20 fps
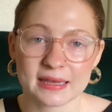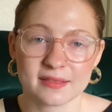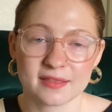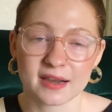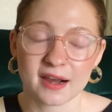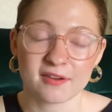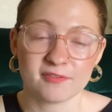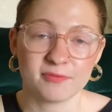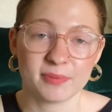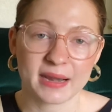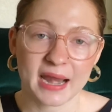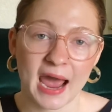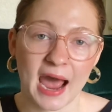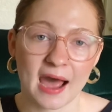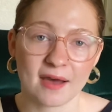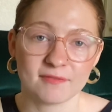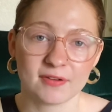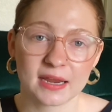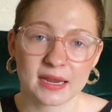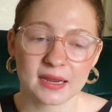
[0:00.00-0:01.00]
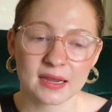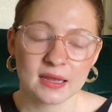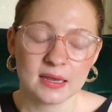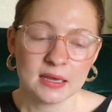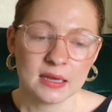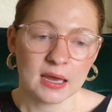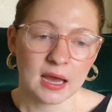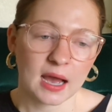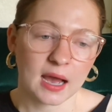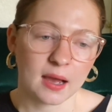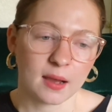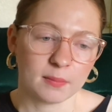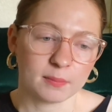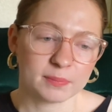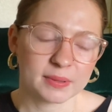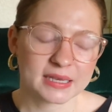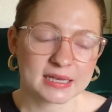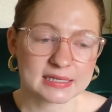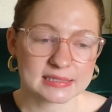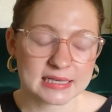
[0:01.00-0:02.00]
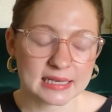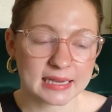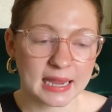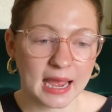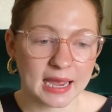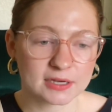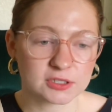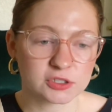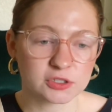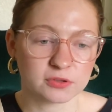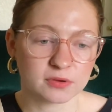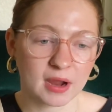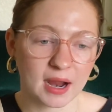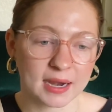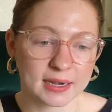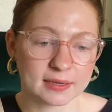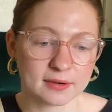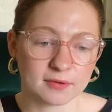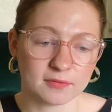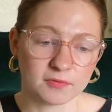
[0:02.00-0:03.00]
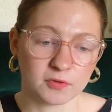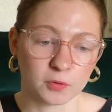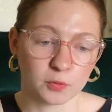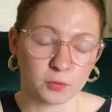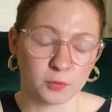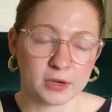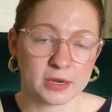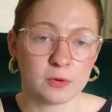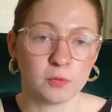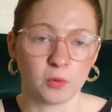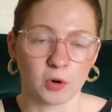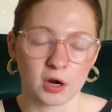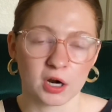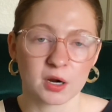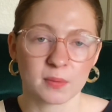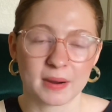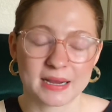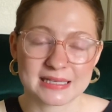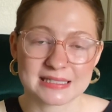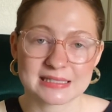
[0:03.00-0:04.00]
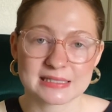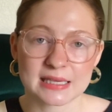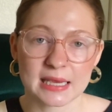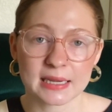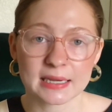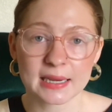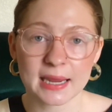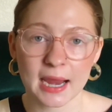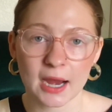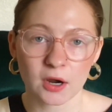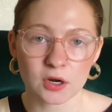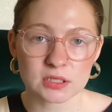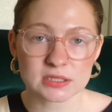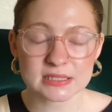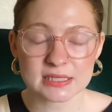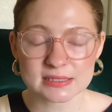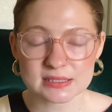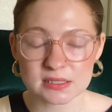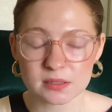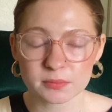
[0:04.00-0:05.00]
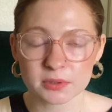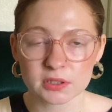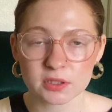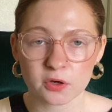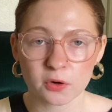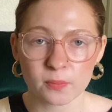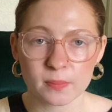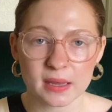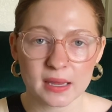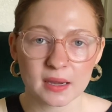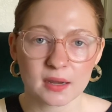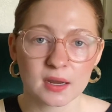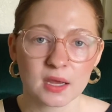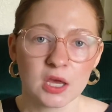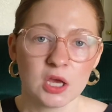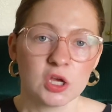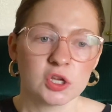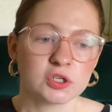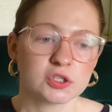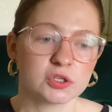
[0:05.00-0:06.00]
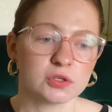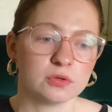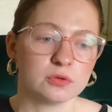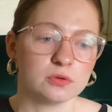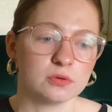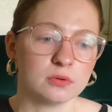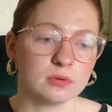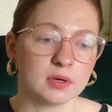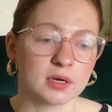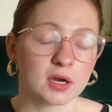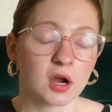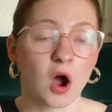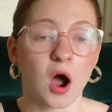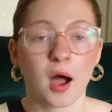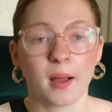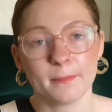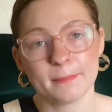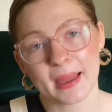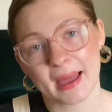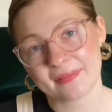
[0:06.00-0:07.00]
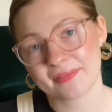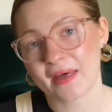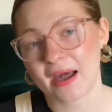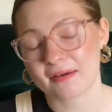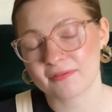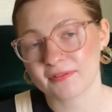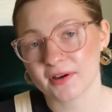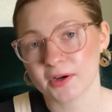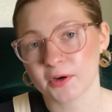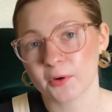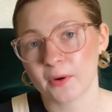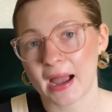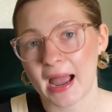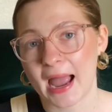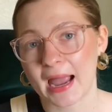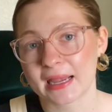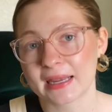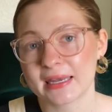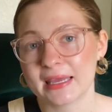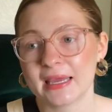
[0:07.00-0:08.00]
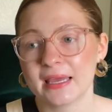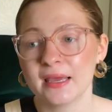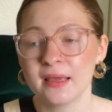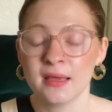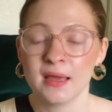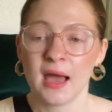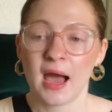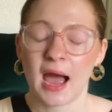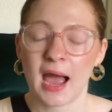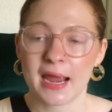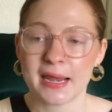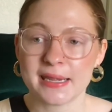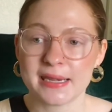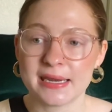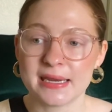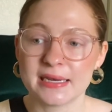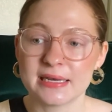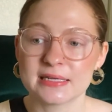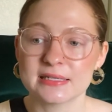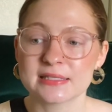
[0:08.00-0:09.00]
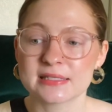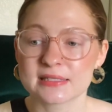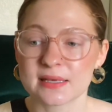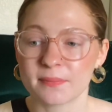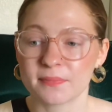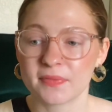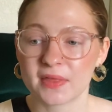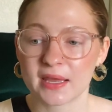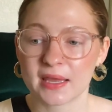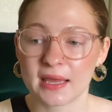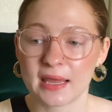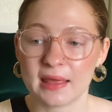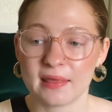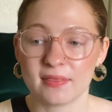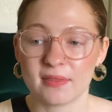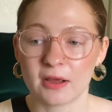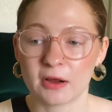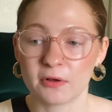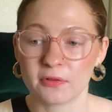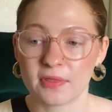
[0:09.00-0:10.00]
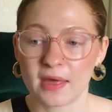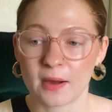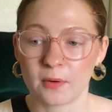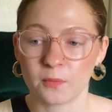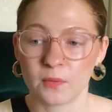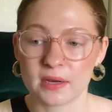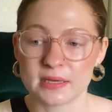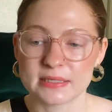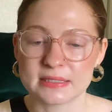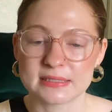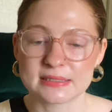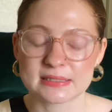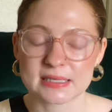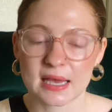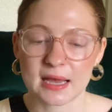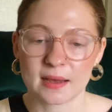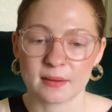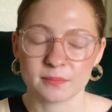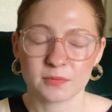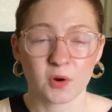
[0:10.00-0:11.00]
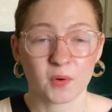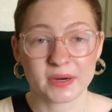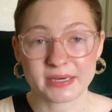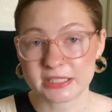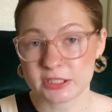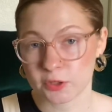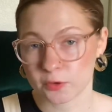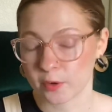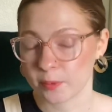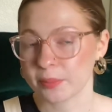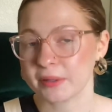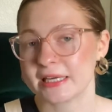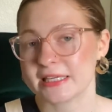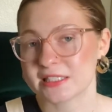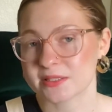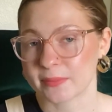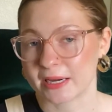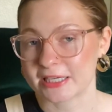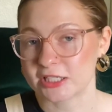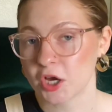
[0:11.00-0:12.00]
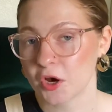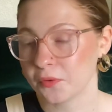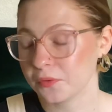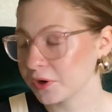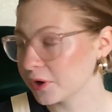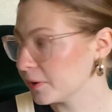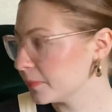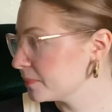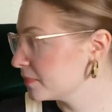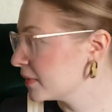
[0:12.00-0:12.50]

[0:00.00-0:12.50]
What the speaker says: that I've been having, because I had to kind of rework my skincare system a little bit to combat that fungal acne. I needed something in there that was going to replace my toner.